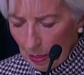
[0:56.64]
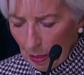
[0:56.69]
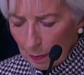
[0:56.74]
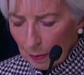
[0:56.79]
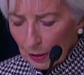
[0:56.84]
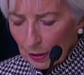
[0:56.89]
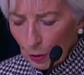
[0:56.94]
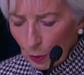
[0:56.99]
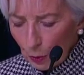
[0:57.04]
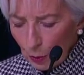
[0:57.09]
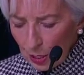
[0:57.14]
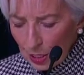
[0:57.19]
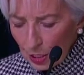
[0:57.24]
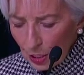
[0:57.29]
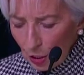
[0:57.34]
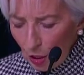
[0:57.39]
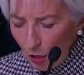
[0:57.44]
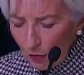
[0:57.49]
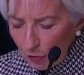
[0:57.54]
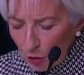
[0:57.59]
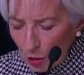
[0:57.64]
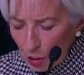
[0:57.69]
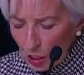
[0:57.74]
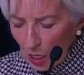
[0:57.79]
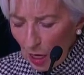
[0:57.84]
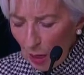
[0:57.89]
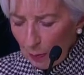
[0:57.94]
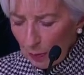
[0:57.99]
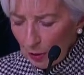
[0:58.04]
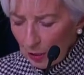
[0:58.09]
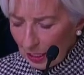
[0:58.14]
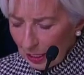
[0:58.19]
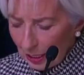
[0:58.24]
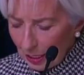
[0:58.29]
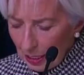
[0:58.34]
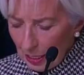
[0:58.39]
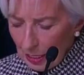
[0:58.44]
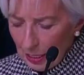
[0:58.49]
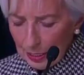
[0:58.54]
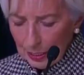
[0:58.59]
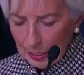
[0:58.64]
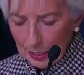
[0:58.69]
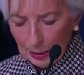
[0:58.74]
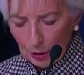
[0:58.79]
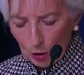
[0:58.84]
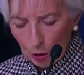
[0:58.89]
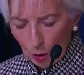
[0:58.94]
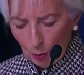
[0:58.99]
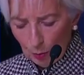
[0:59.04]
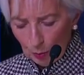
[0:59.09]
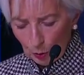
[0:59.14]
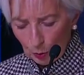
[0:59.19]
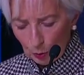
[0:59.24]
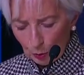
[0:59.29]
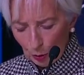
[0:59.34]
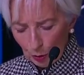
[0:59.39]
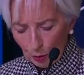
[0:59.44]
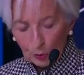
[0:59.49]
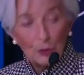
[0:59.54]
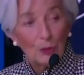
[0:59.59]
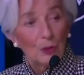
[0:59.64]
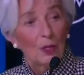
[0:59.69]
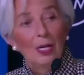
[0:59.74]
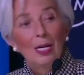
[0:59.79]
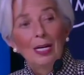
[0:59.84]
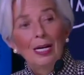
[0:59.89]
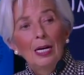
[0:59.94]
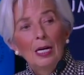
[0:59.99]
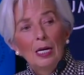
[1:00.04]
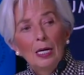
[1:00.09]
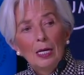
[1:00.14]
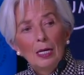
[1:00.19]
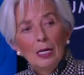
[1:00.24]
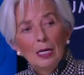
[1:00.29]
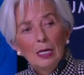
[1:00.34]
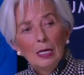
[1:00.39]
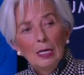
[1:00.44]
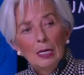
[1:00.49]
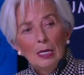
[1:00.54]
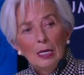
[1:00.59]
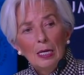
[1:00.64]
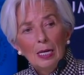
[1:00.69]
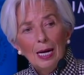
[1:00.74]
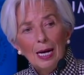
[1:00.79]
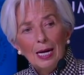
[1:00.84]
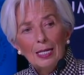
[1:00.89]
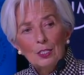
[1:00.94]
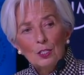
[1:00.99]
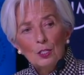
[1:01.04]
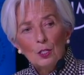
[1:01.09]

But the risk of a sharper decline in global growth has